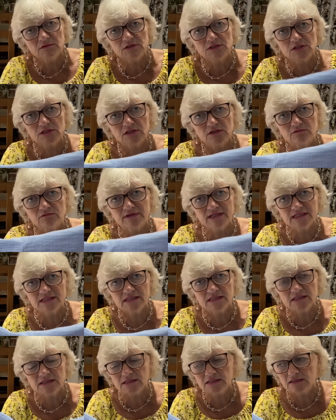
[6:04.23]
to the
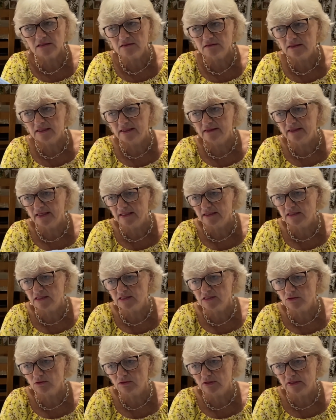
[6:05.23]
wrist, and then you
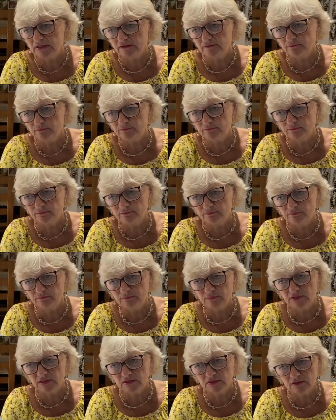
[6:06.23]
sort
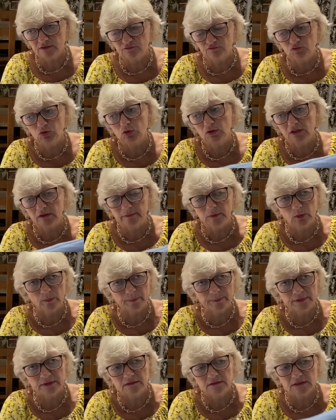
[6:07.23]
of roll them
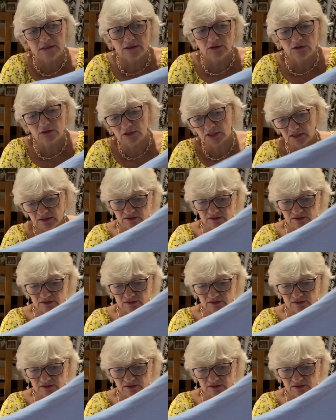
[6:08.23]
up to look